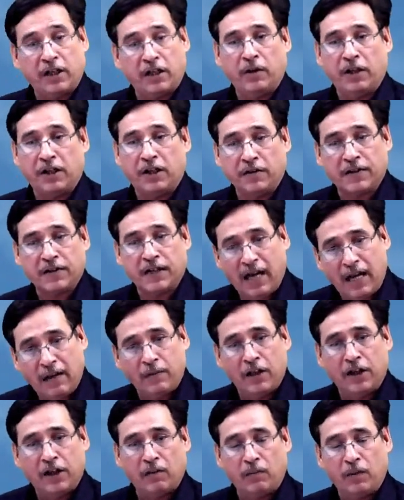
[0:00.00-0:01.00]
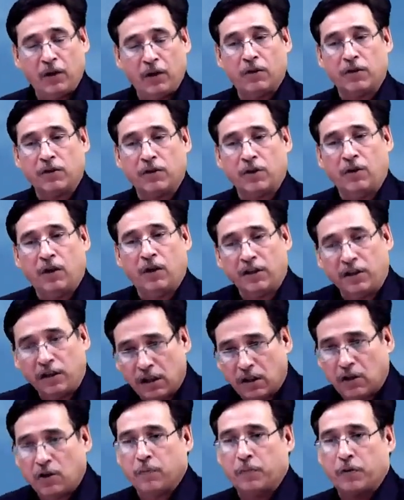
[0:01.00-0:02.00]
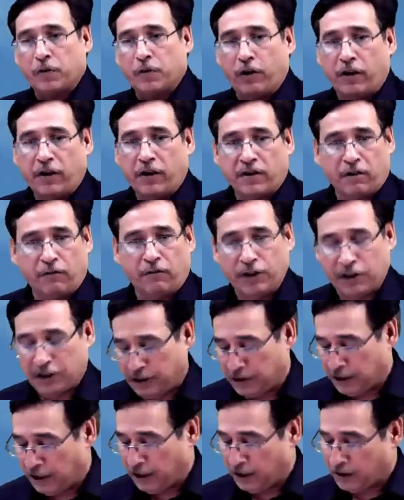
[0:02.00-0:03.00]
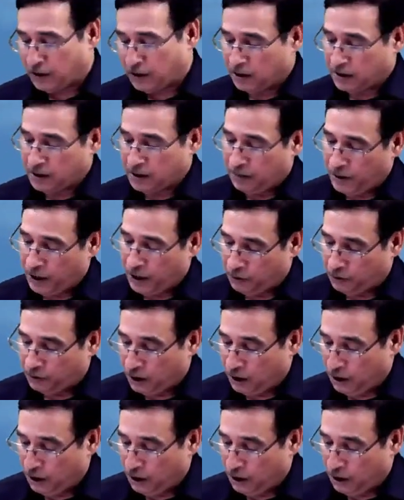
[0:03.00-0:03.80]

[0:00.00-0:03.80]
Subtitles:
It is a liability because you are yet to provide services against this amount.